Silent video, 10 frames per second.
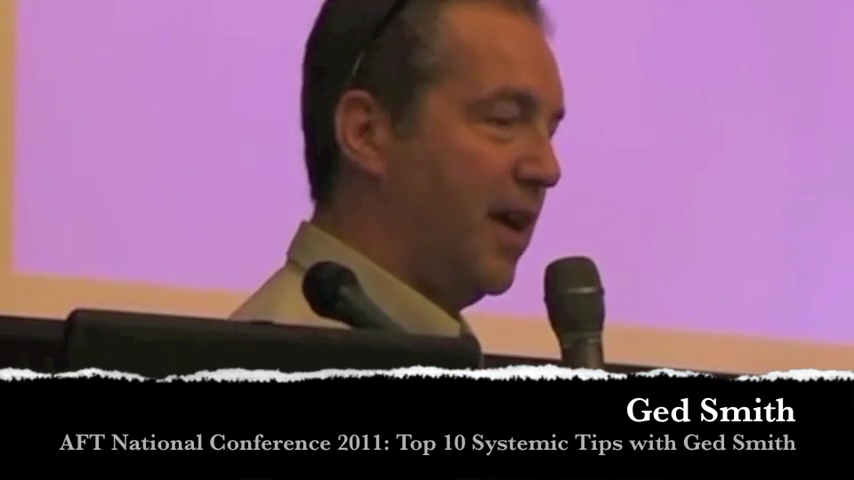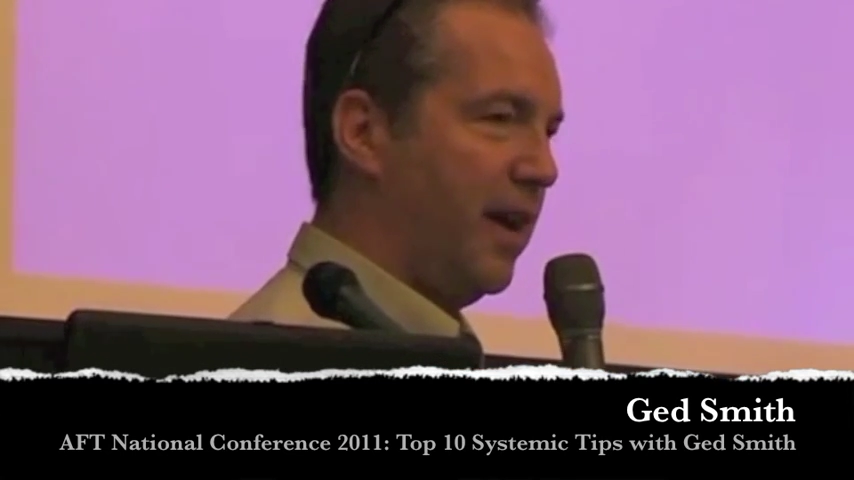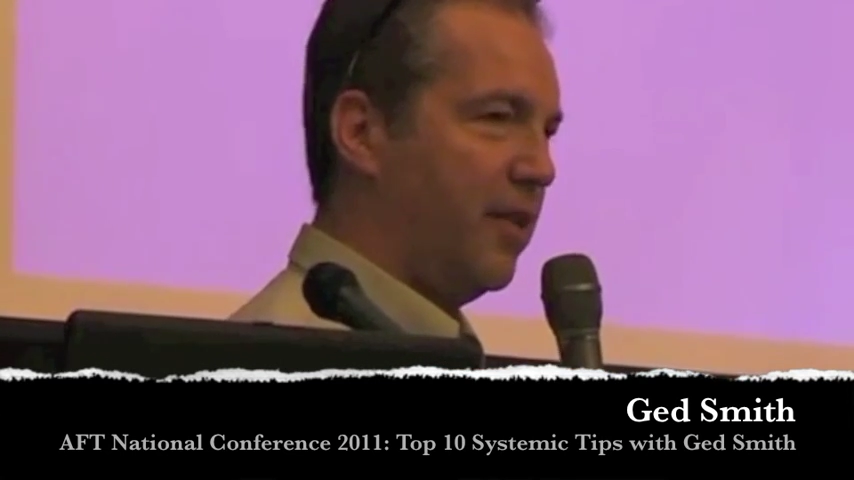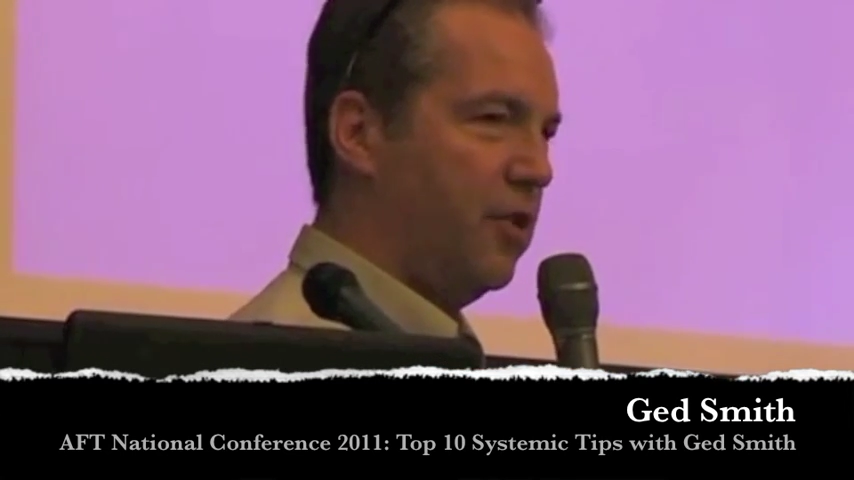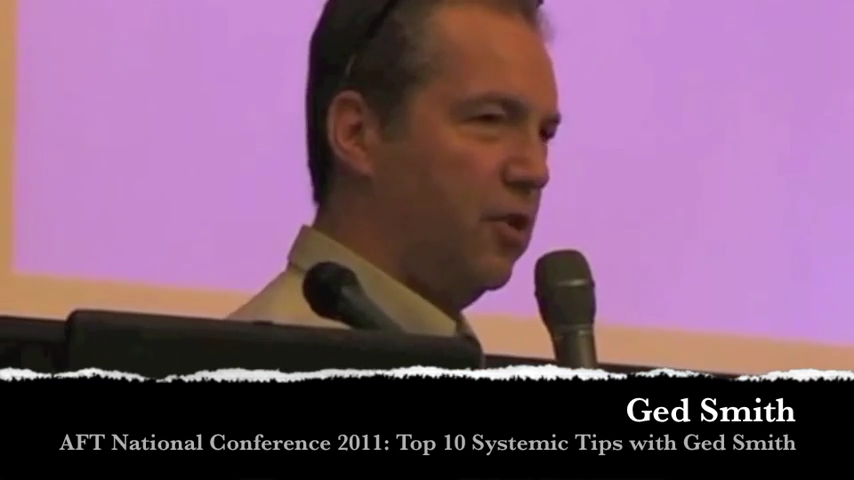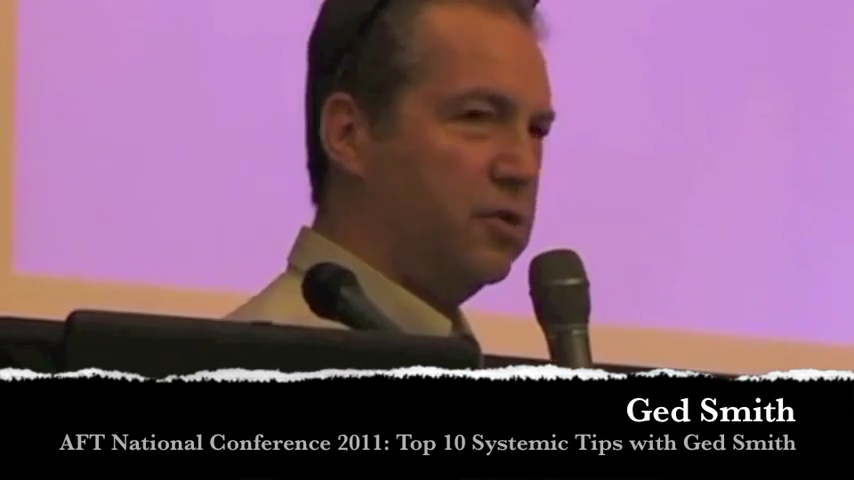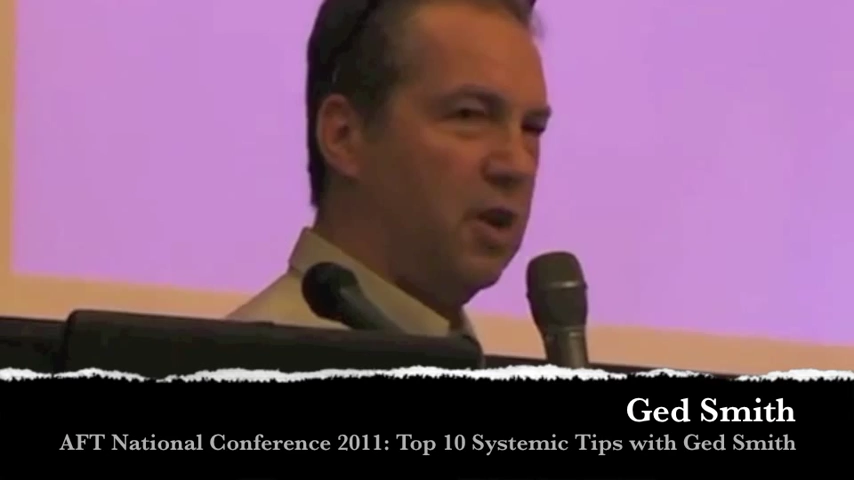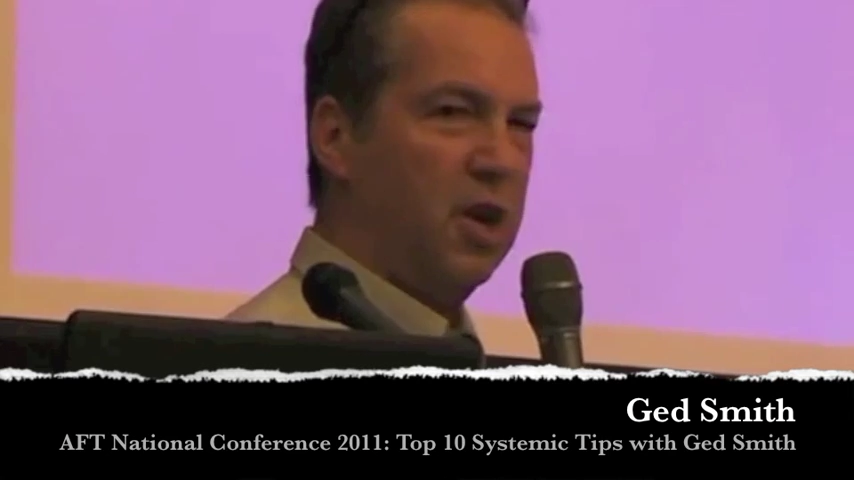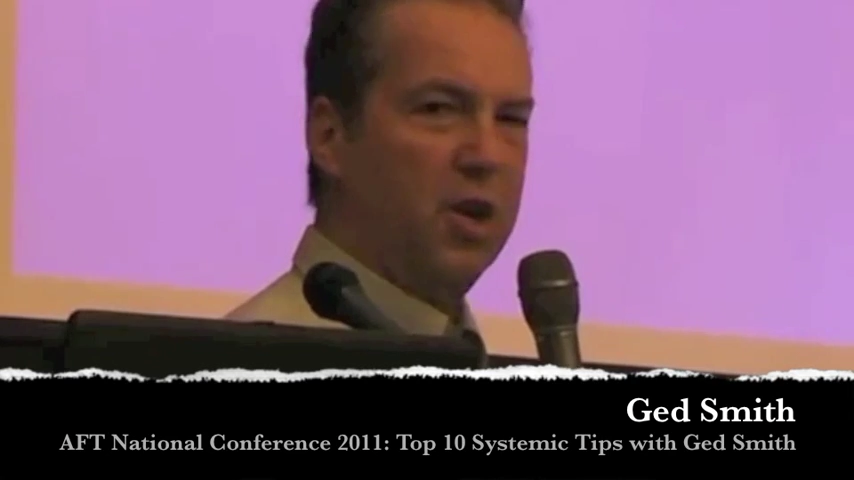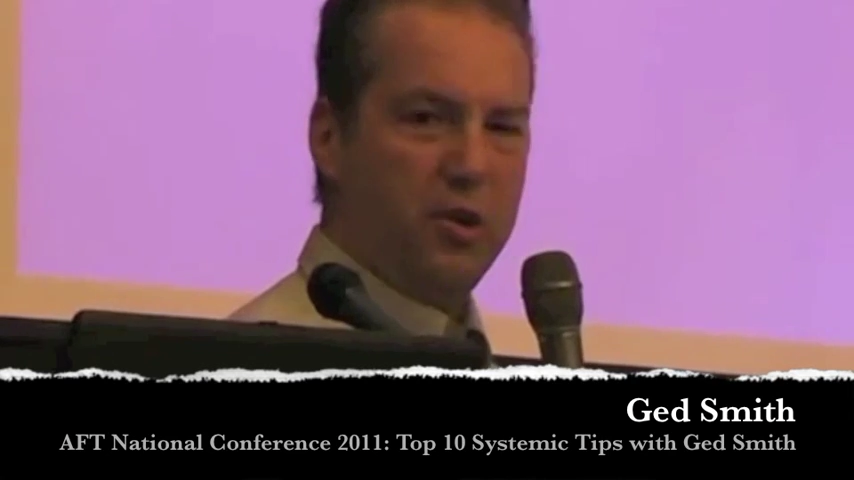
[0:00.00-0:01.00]
And I thought,
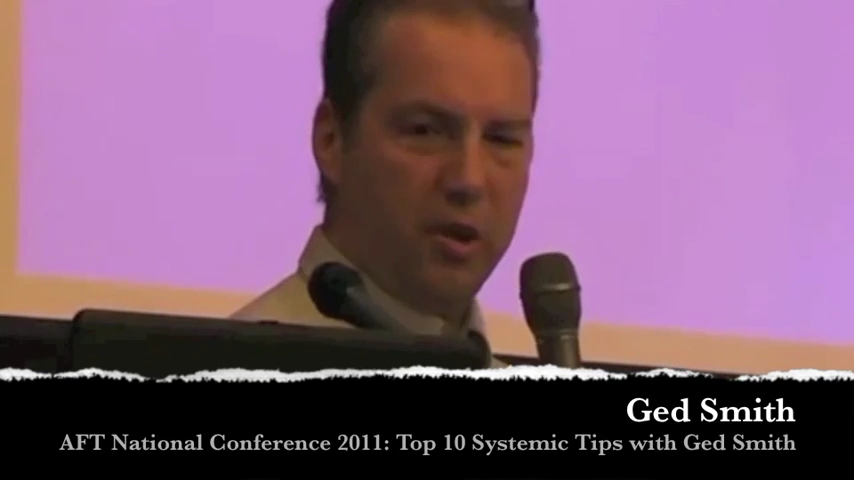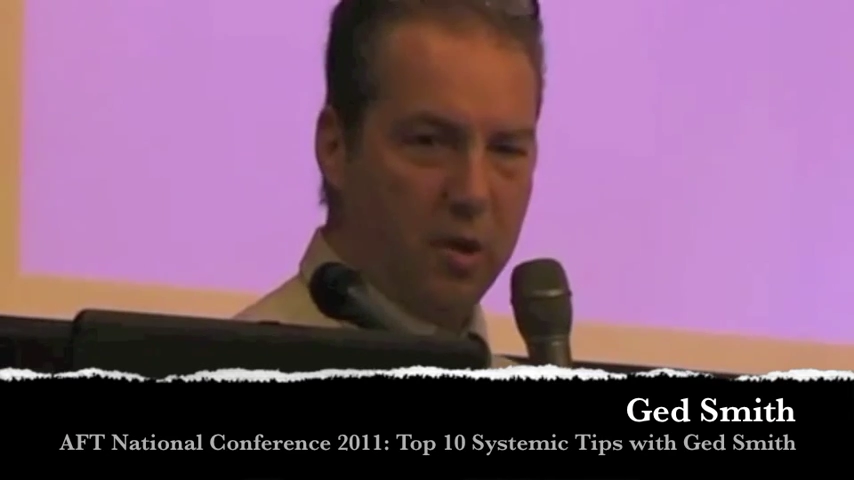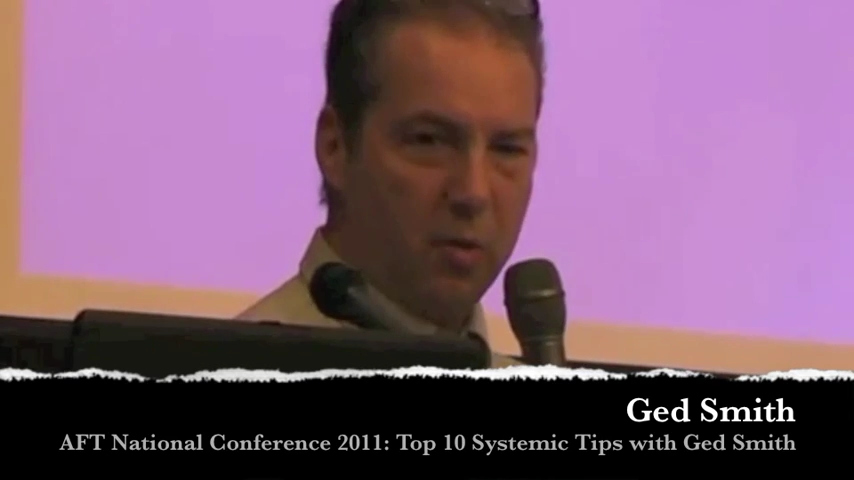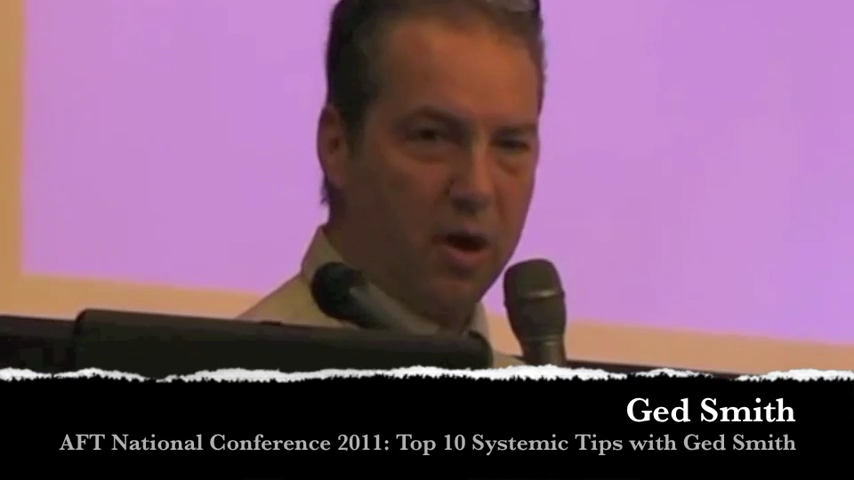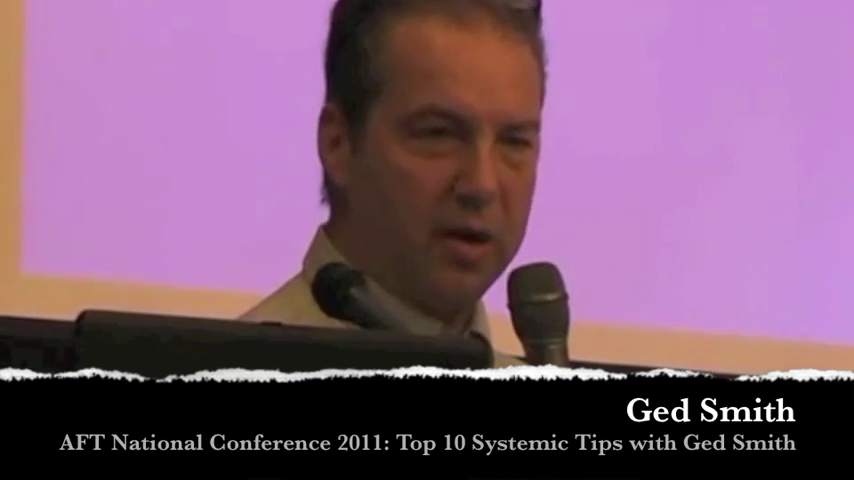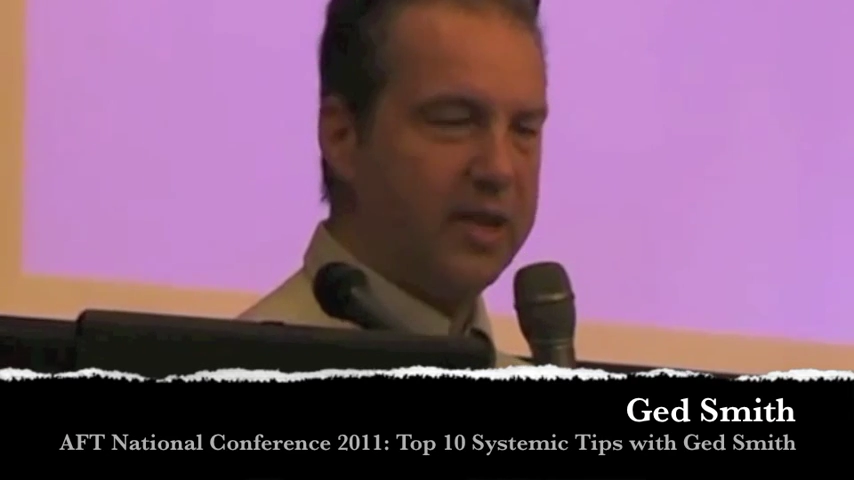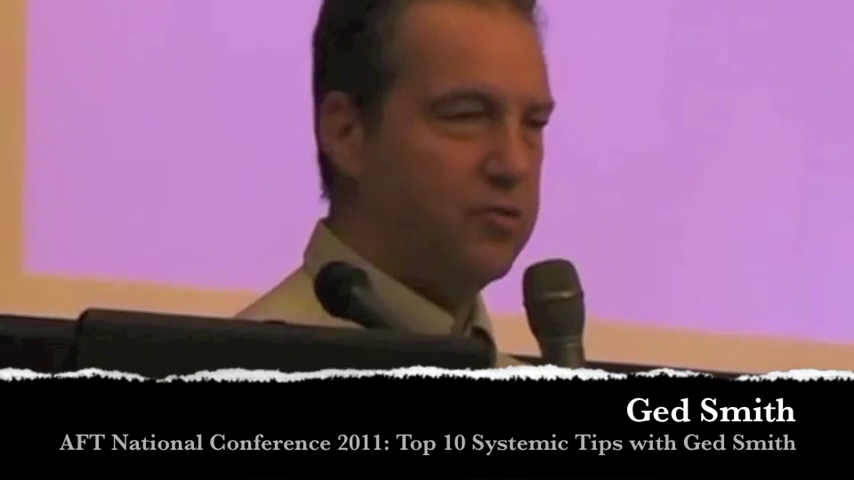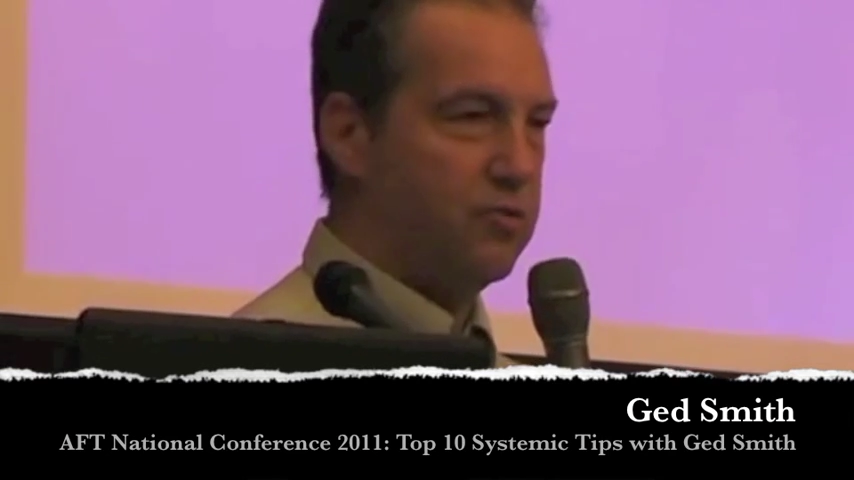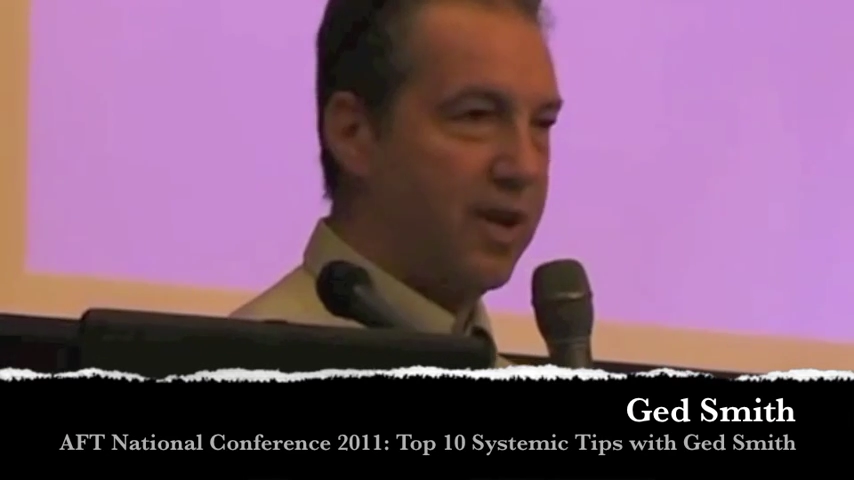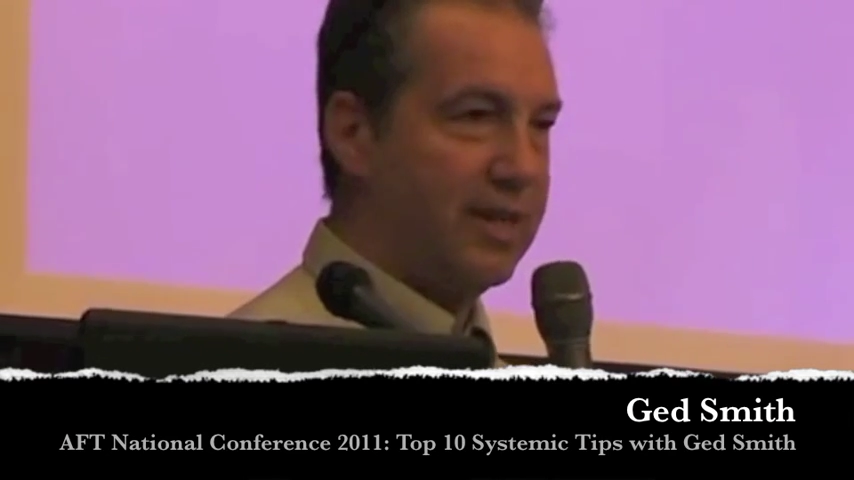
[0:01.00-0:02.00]
you know what, he's
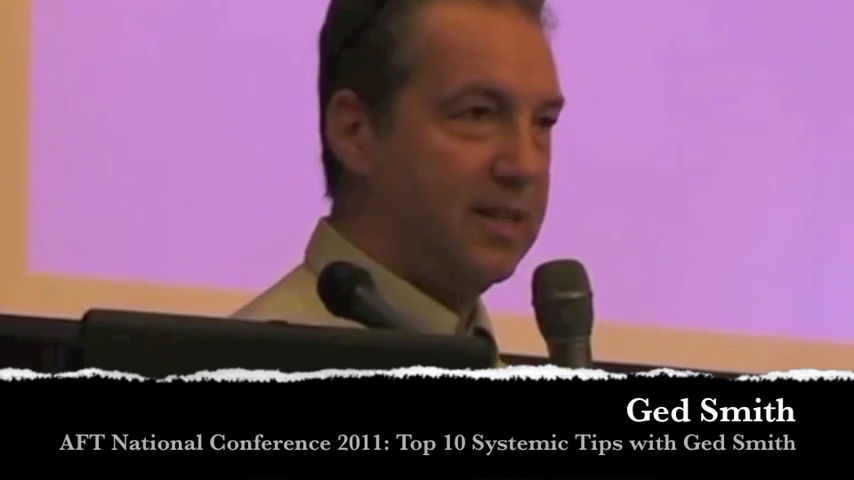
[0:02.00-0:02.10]
right.